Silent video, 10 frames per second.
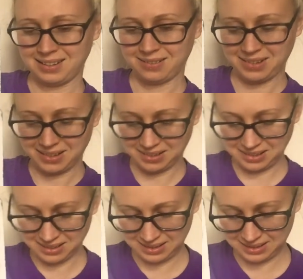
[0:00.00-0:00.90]
Well done.
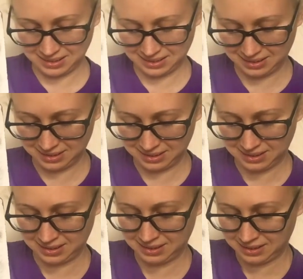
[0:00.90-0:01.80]

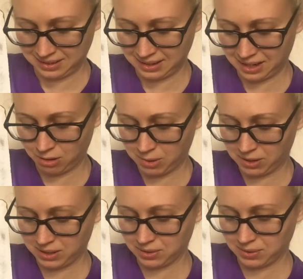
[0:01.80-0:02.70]
How about
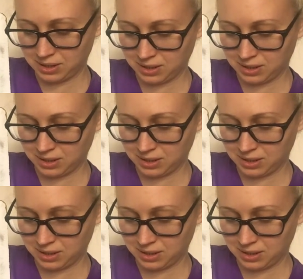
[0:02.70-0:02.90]
this one?